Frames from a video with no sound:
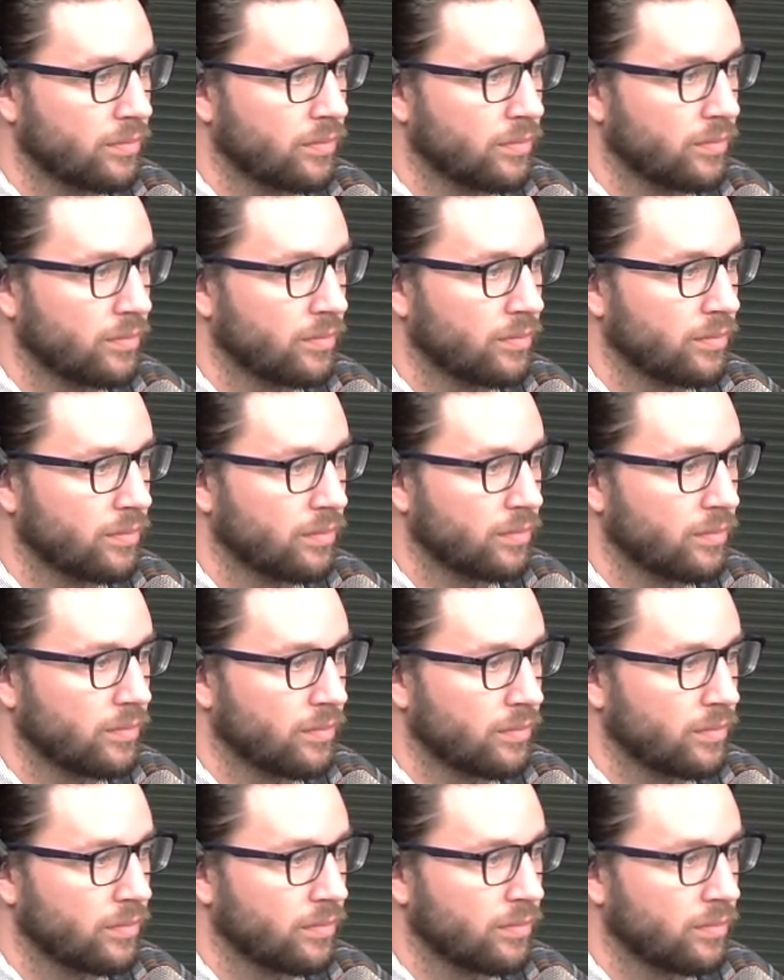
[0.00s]

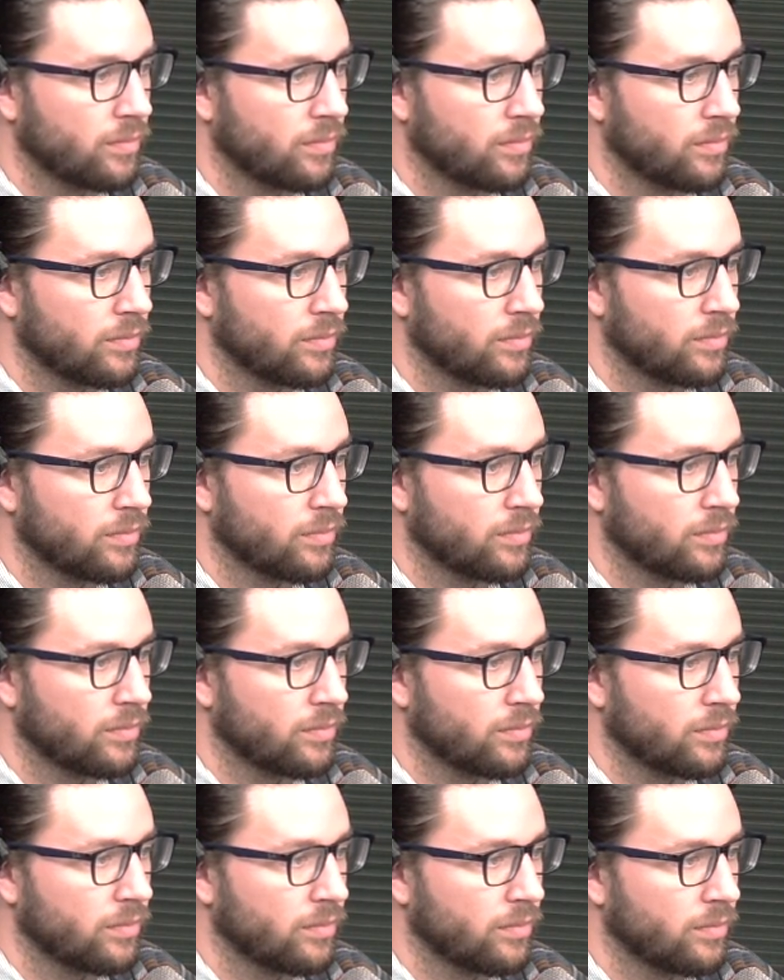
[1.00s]

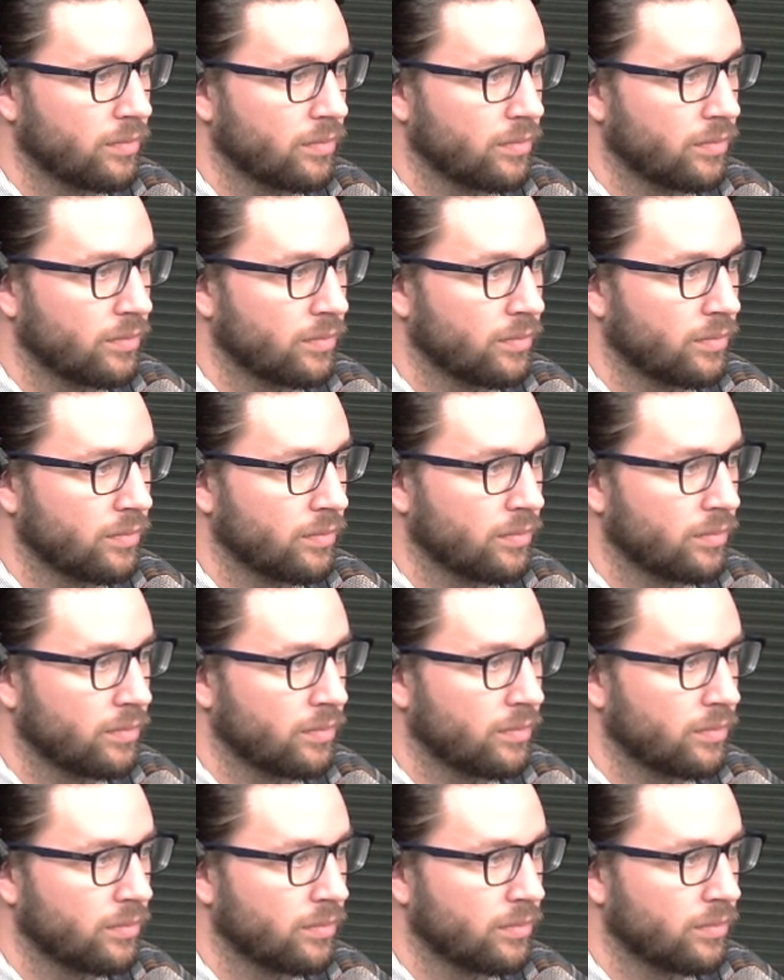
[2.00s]

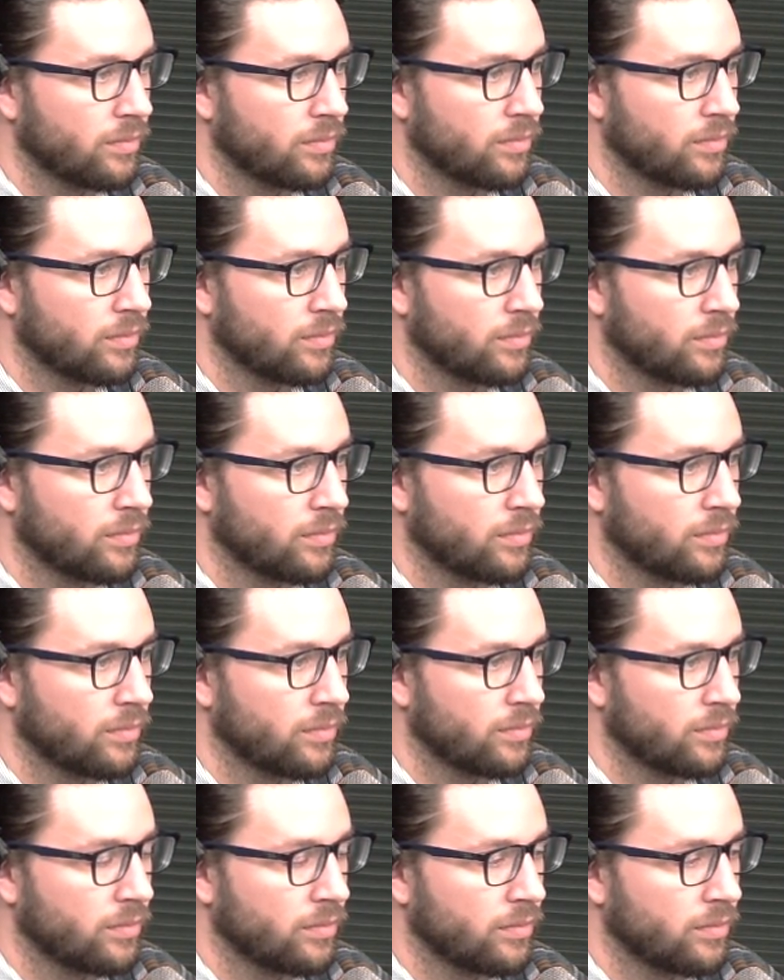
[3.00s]

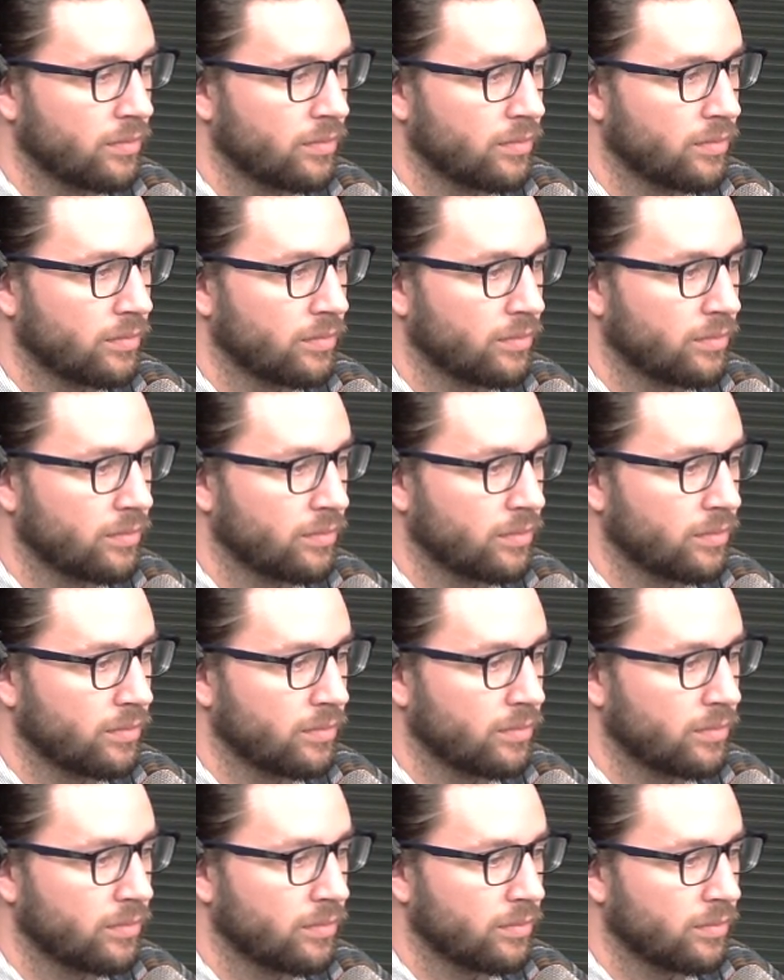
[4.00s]

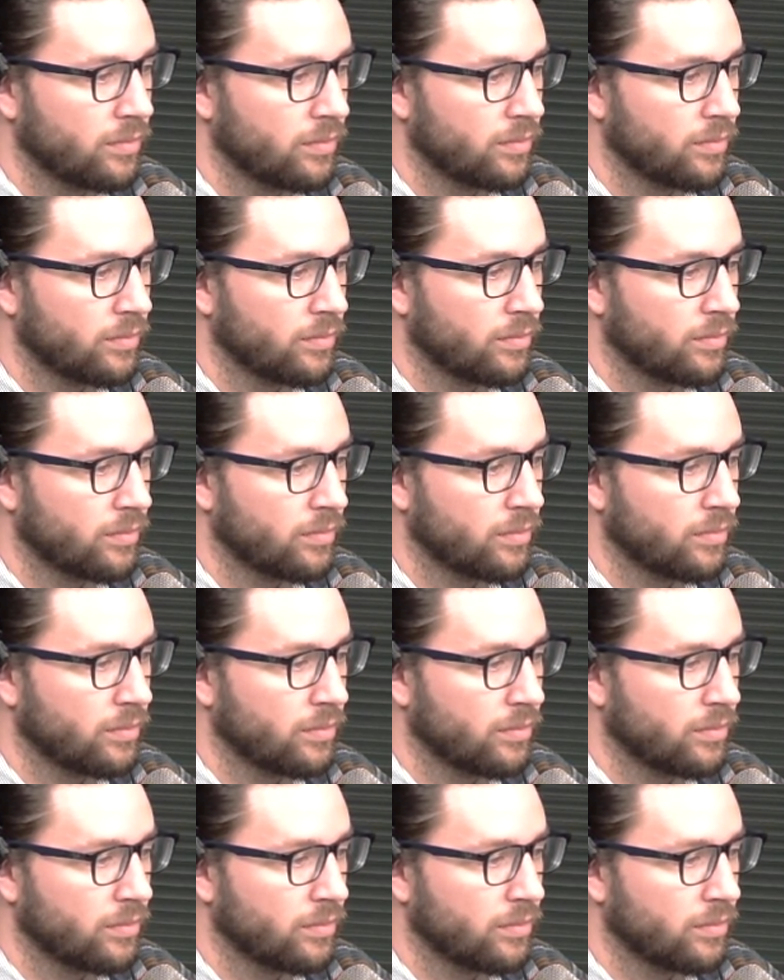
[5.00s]
This person isn't speaking.